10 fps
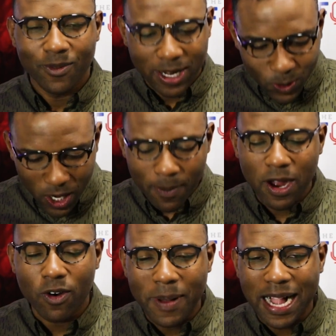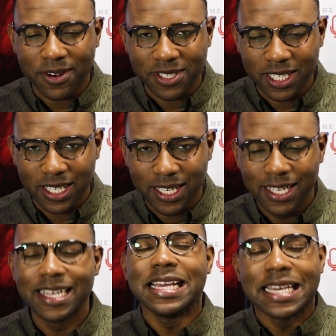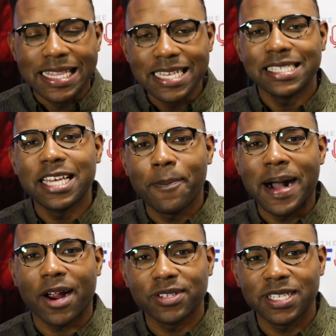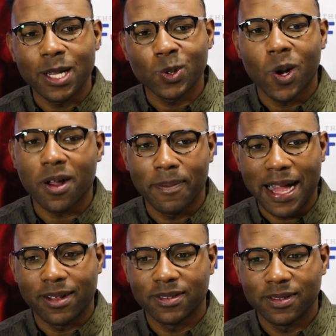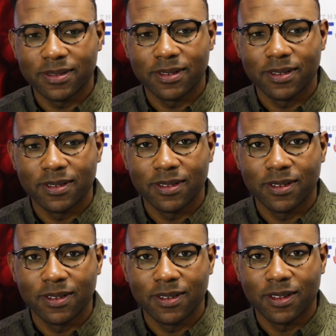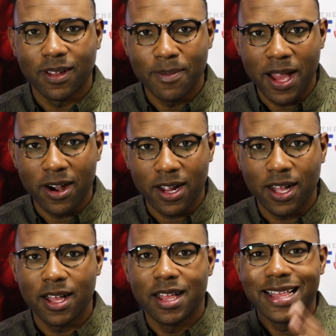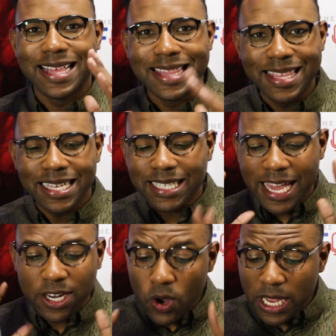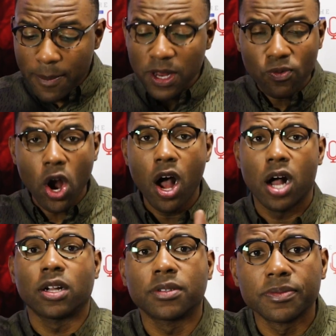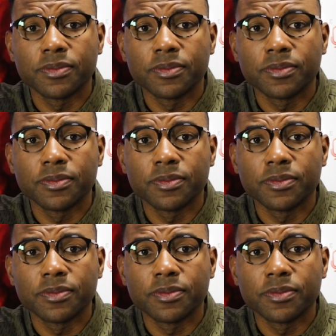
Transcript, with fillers: when I talk about hypocrisy, this is the hypocrisy I talk about. America. This and don't get me wrong.